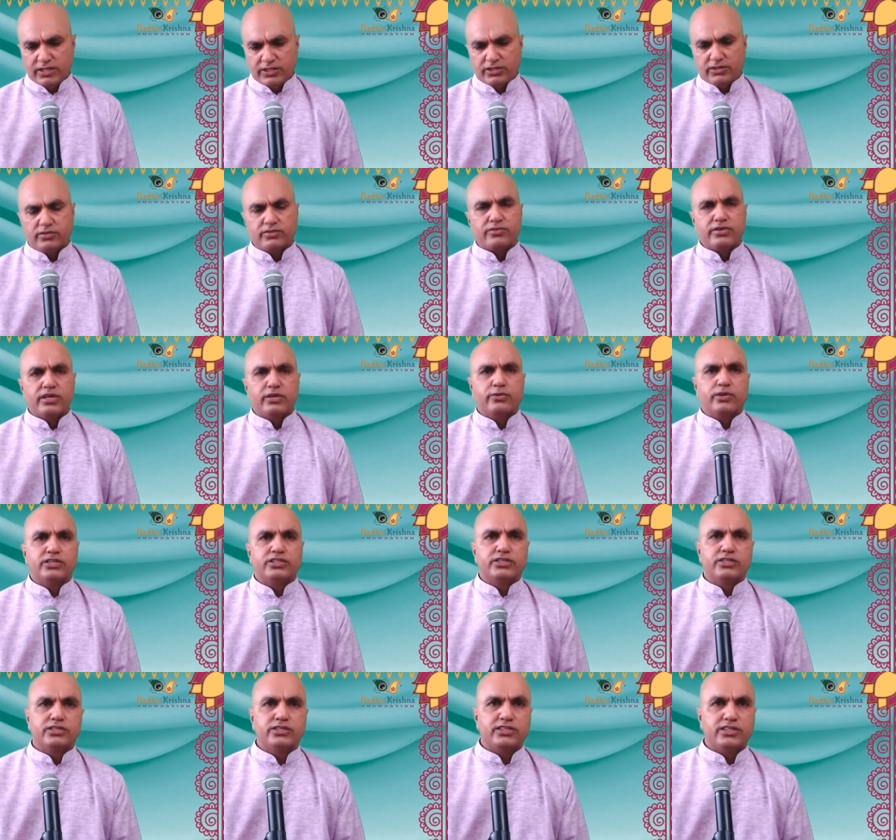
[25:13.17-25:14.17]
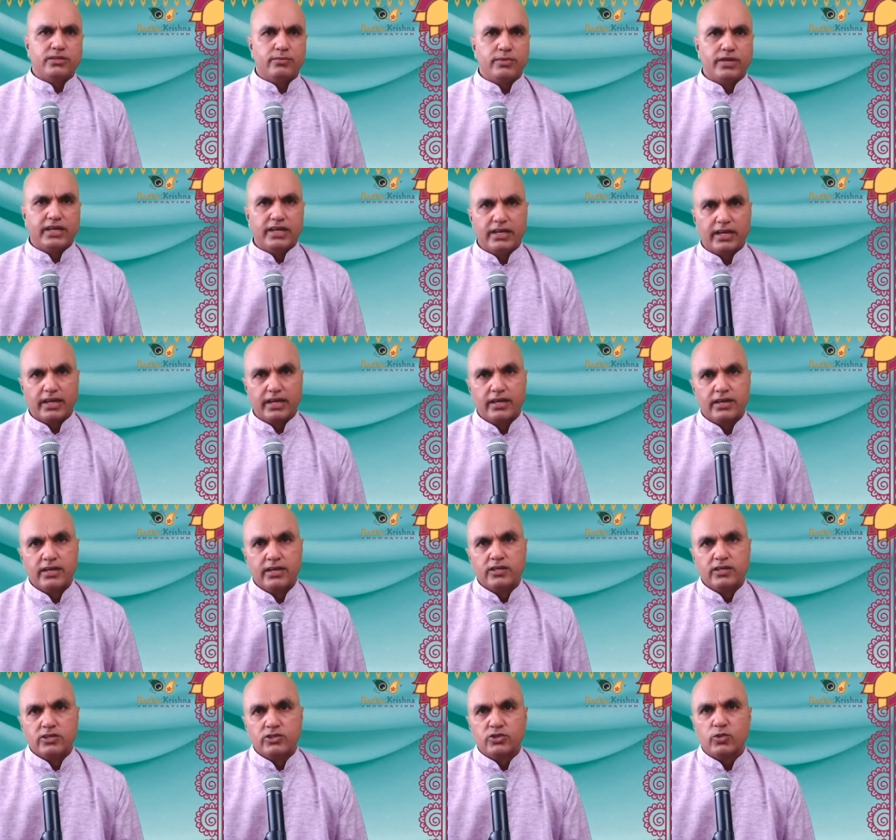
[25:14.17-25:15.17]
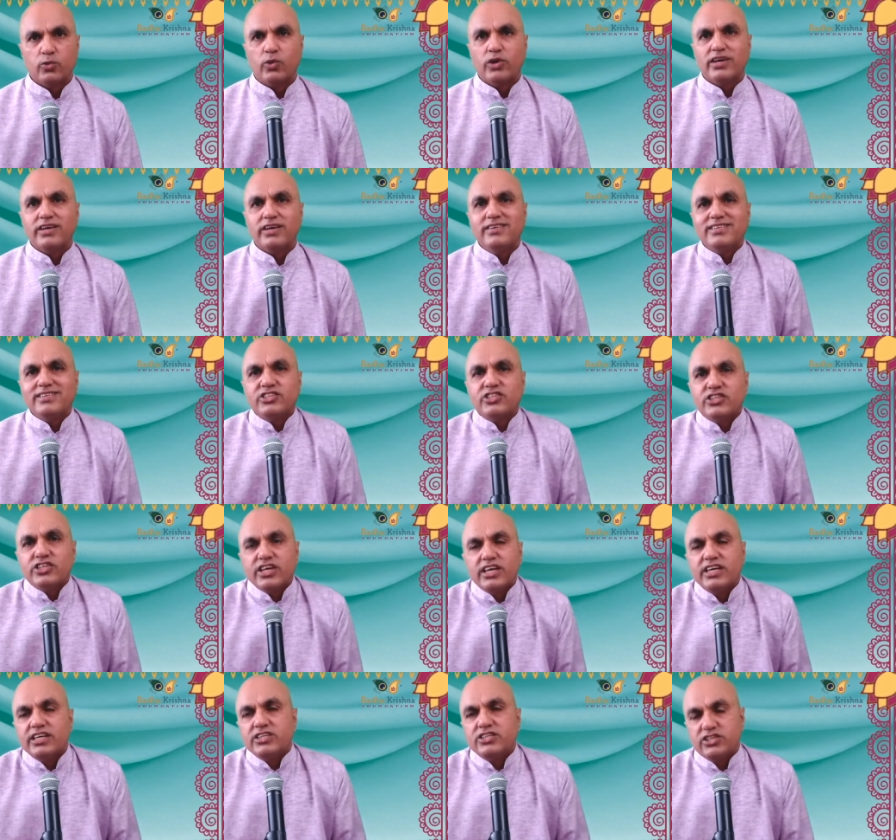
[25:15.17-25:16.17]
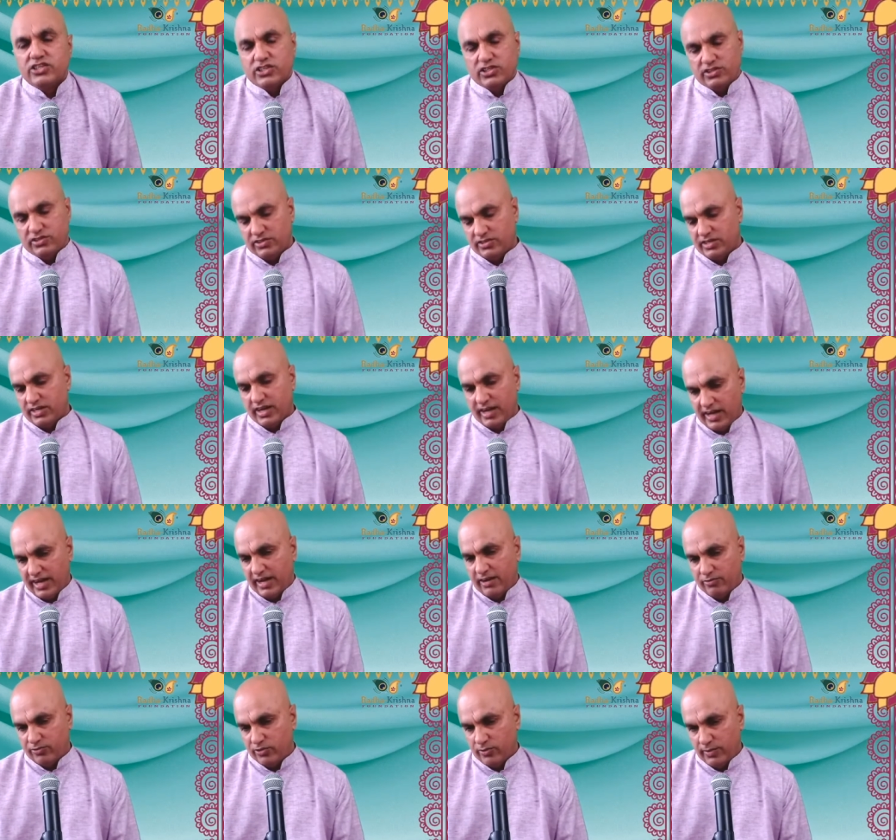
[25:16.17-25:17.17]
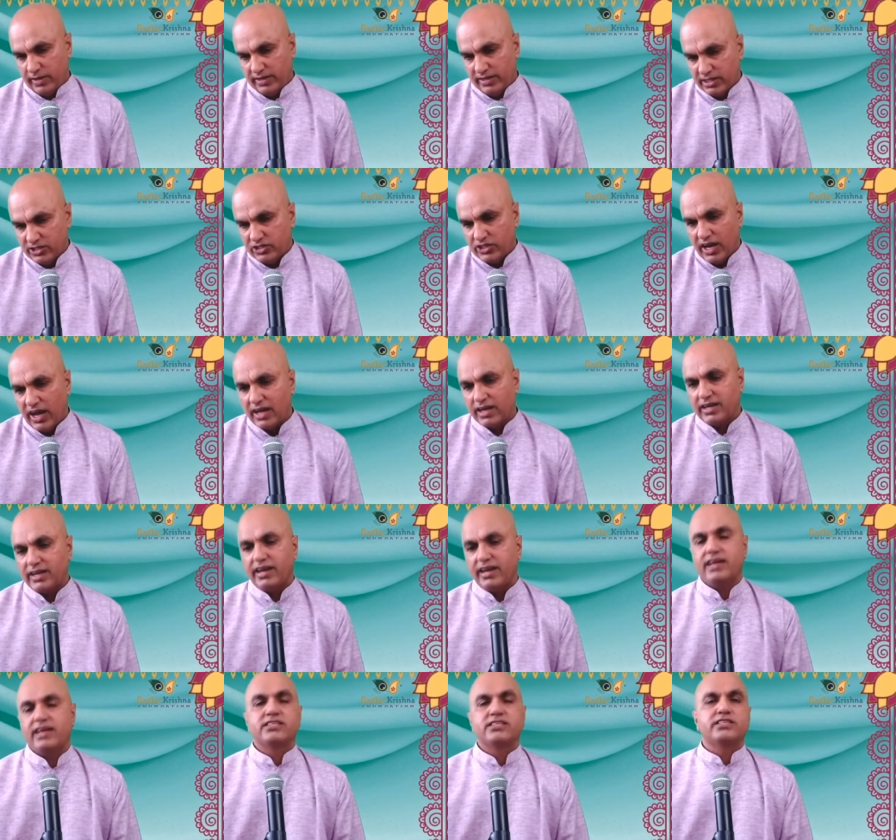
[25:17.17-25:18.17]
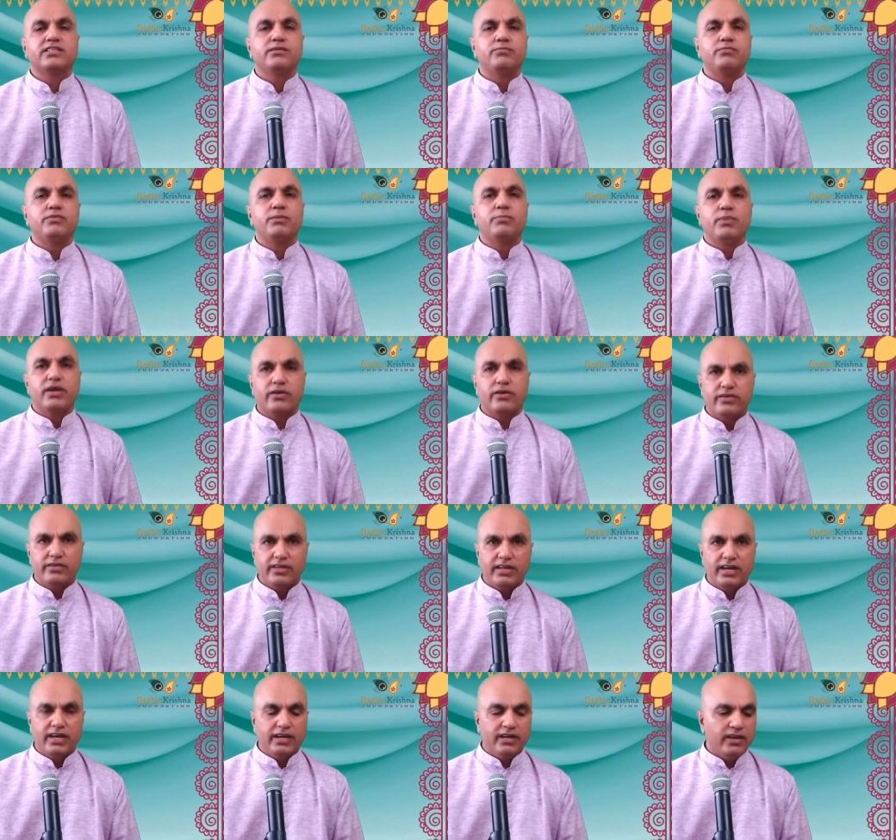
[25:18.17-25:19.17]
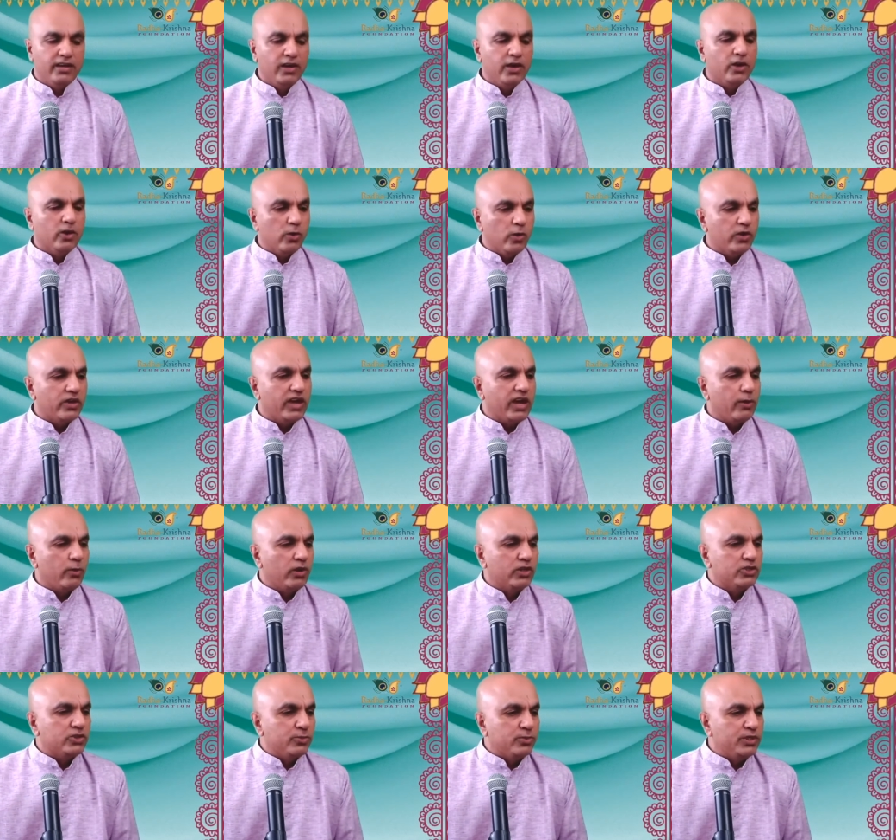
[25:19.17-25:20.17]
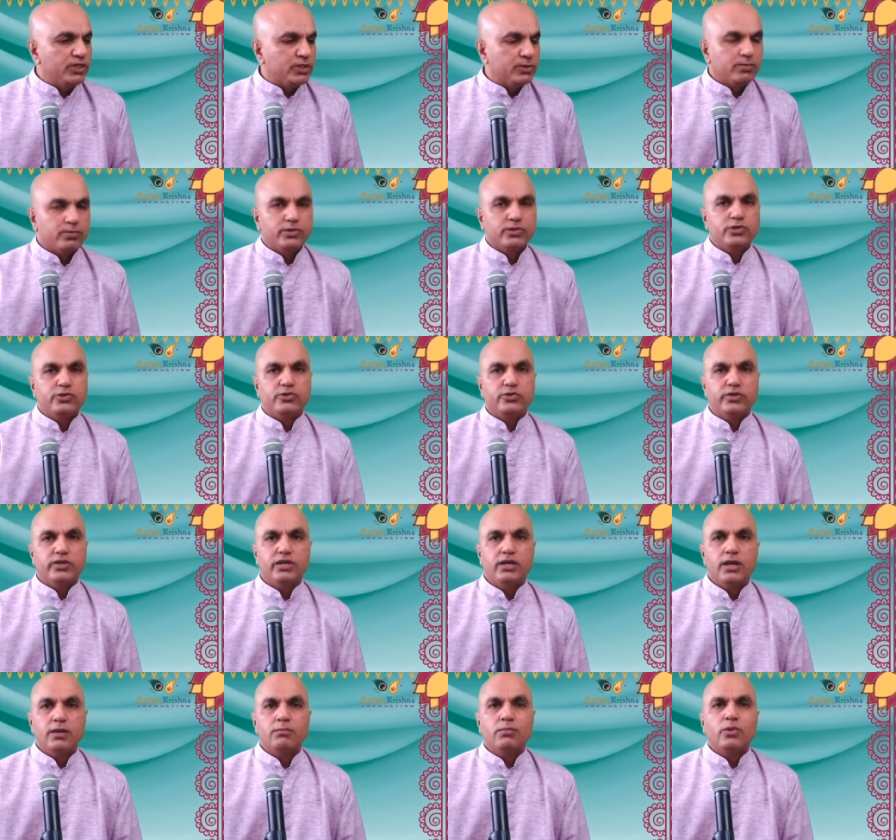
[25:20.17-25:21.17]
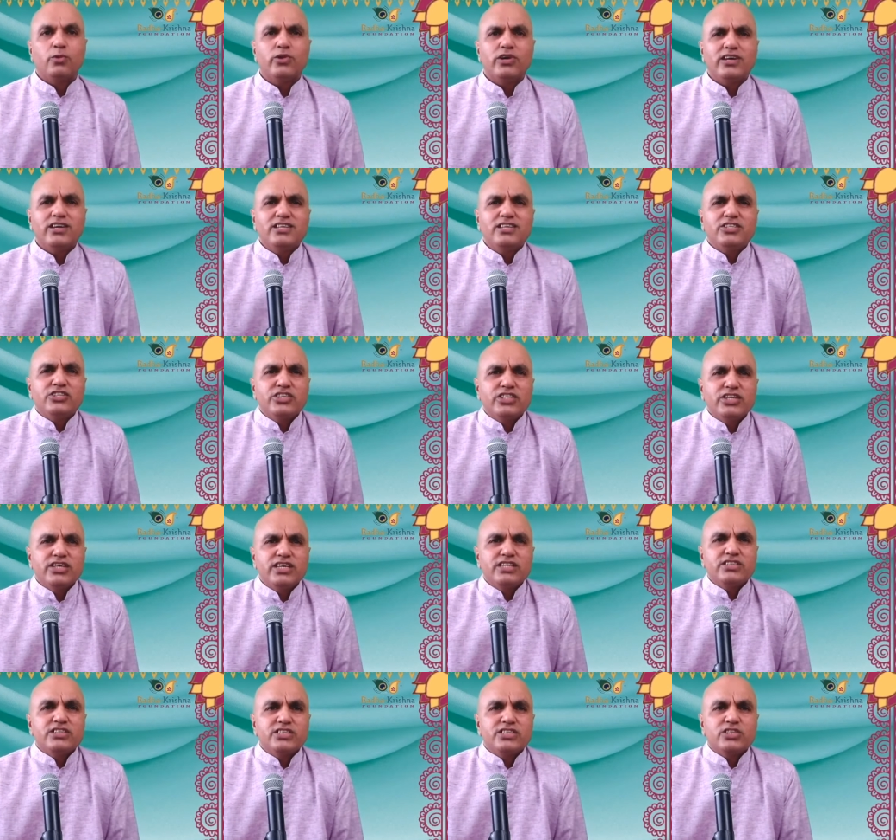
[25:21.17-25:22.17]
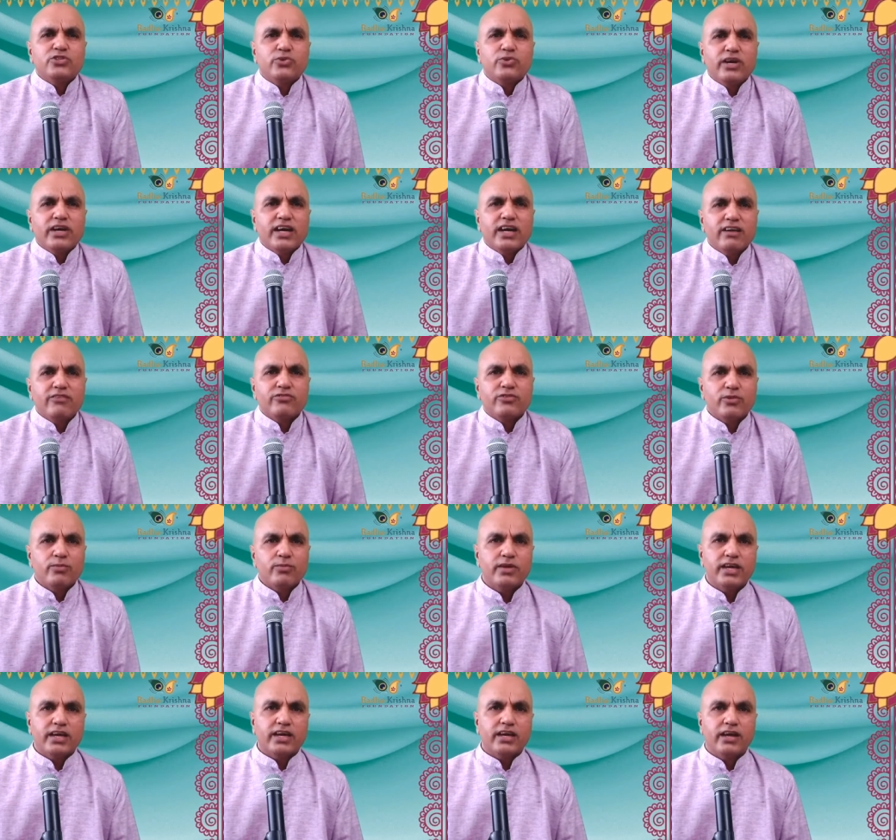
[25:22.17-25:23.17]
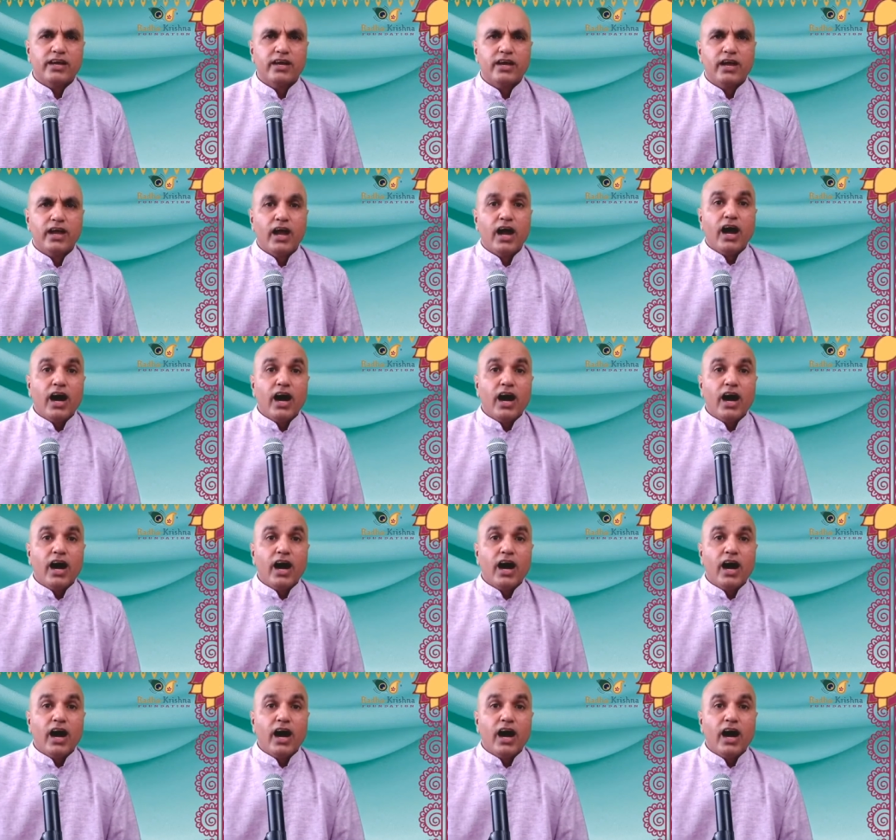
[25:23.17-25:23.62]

We mentioned three questions in the beginning. So what are the changes I have to make? The child can ask the parent that. Okay, I want to be spiritual, but what are the changes do I have to make?